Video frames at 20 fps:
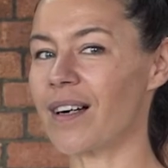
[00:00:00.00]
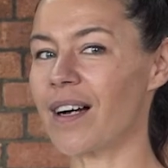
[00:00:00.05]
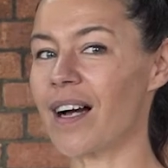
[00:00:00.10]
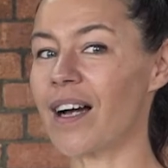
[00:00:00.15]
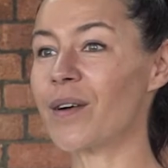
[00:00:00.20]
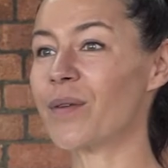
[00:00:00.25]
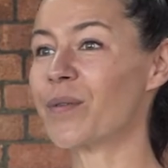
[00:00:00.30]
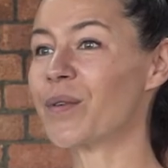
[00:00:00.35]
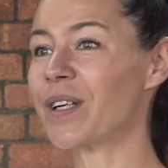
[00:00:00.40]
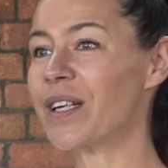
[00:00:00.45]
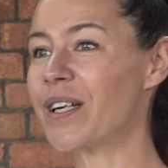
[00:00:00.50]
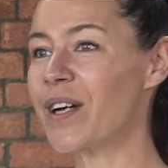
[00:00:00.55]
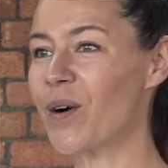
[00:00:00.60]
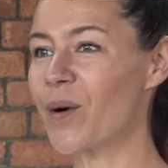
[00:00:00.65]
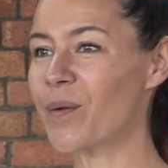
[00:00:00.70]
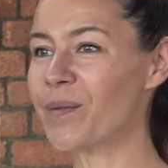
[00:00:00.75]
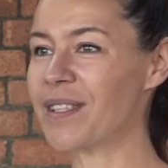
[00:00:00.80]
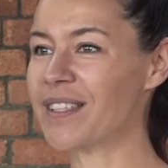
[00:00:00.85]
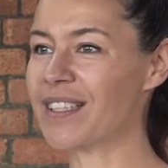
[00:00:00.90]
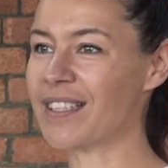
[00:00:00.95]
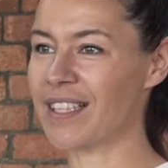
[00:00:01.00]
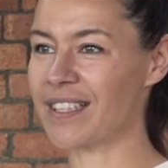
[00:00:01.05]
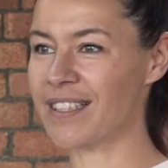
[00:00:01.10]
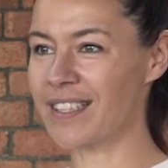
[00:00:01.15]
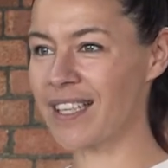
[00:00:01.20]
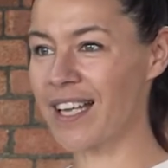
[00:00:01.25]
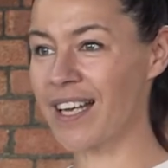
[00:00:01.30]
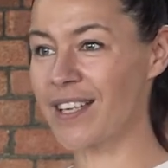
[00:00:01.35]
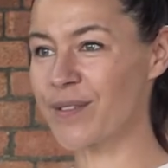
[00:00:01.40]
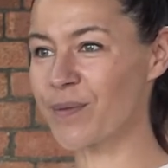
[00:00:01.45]
I really hope that the
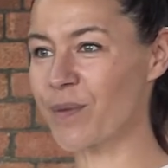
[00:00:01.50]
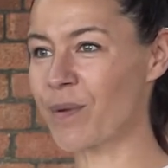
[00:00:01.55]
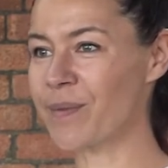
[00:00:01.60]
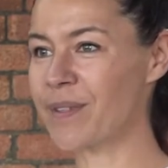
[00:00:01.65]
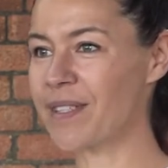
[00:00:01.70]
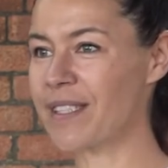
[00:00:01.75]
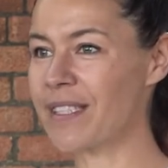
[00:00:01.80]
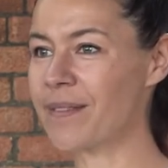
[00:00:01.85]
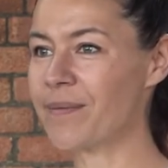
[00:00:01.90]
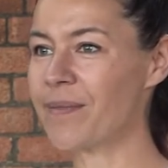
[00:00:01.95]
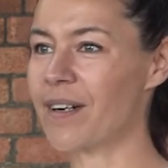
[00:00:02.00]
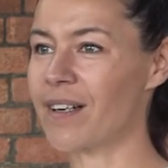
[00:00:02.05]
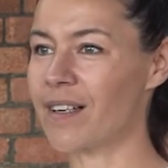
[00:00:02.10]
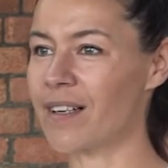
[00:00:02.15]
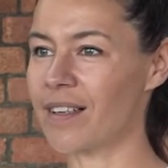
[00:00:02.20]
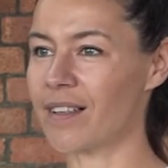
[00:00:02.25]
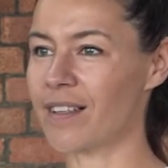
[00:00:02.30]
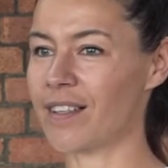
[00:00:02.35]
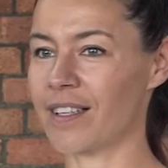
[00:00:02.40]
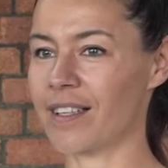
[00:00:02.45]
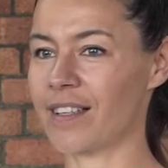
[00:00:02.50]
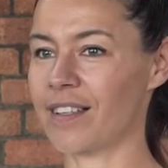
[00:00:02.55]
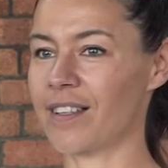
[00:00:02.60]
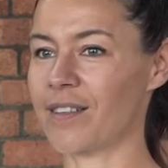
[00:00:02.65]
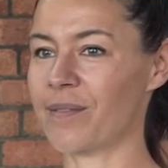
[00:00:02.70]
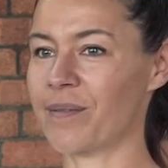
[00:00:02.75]
London Lions women's team are going to